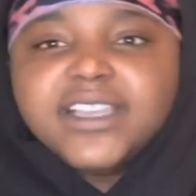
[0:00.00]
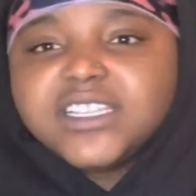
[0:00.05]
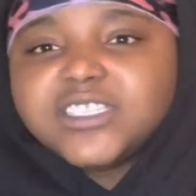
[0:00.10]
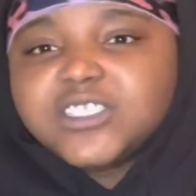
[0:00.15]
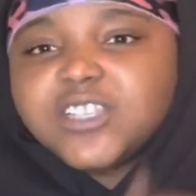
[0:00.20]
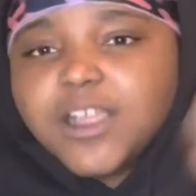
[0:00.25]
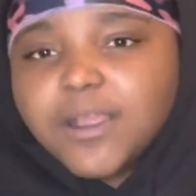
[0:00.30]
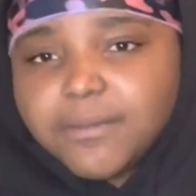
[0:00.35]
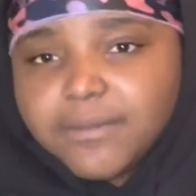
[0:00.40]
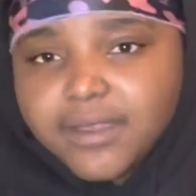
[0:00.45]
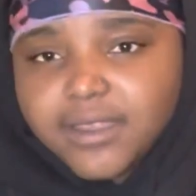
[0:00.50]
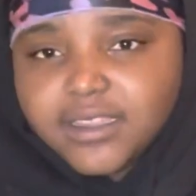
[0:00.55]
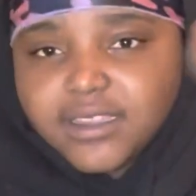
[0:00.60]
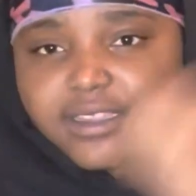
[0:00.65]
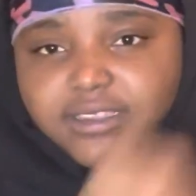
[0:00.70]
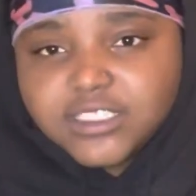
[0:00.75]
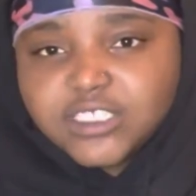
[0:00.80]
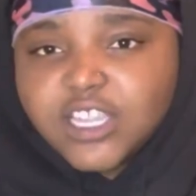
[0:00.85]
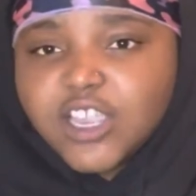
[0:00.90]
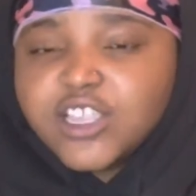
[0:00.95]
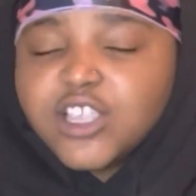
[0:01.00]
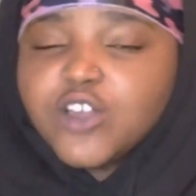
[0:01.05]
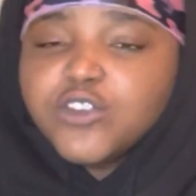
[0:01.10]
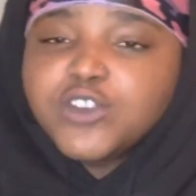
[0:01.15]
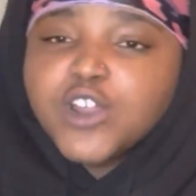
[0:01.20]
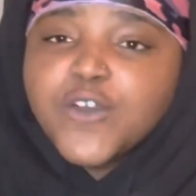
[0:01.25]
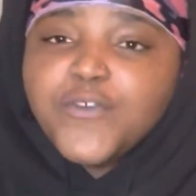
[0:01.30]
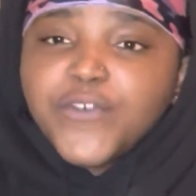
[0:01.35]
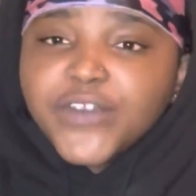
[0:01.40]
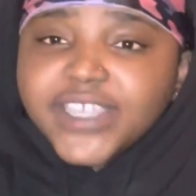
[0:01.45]
Turn my turn your
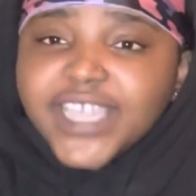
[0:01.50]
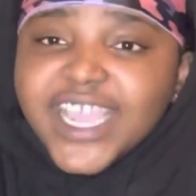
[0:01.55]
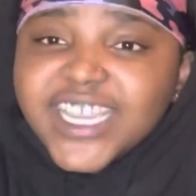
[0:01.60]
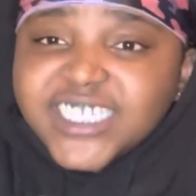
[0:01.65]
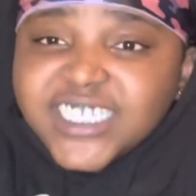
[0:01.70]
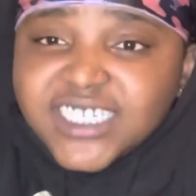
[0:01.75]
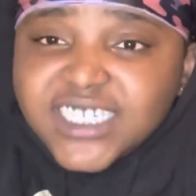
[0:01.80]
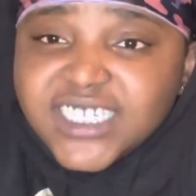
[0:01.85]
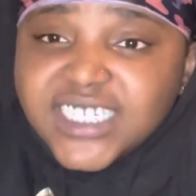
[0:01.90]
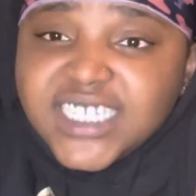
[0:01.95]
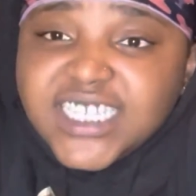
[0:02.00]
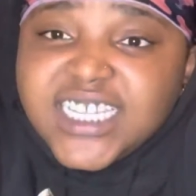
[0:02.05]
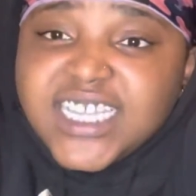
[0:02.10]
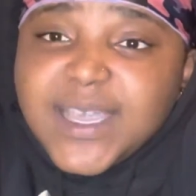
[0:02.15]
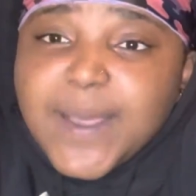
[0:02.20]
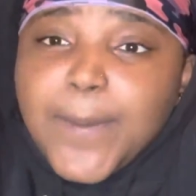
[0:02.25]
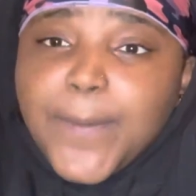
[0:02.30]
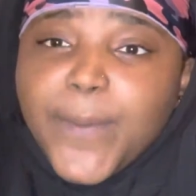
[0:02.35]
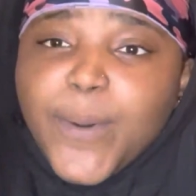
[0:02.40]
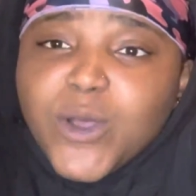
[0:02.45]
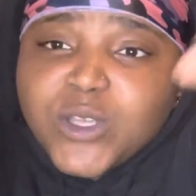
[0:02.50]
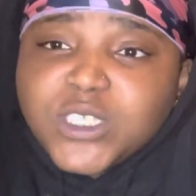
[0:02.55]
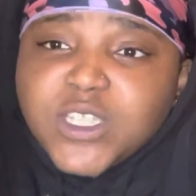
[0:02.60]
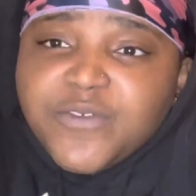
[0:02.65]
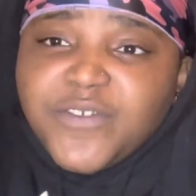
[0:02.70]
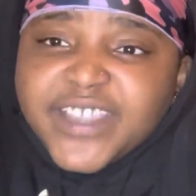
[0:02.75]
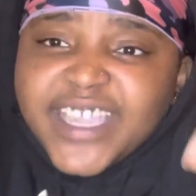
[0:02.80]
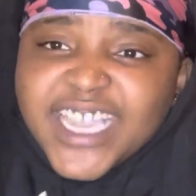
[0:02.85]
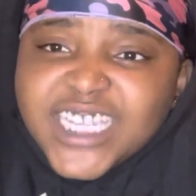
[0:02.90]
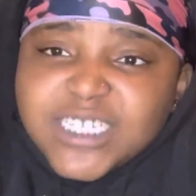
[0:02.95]
notification, post
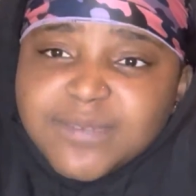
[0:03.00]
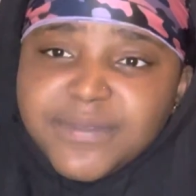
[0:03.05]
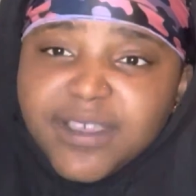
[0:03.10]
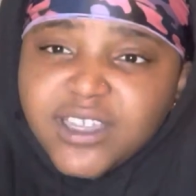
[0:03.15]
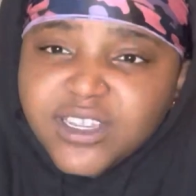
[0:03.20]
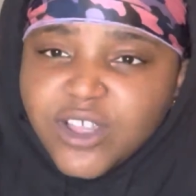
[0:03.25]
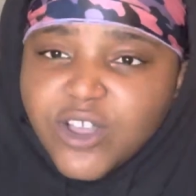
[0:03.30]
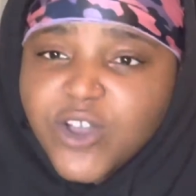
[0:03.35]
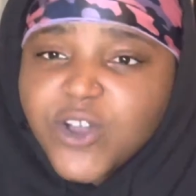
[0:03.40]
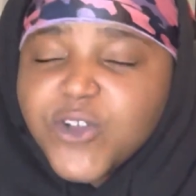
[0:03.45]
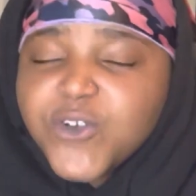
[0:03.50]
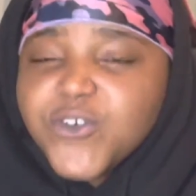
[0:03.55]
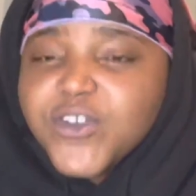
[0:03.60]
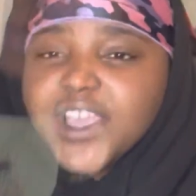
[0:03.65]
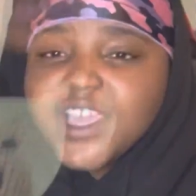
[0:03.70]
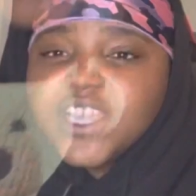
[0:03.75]
notification bell on.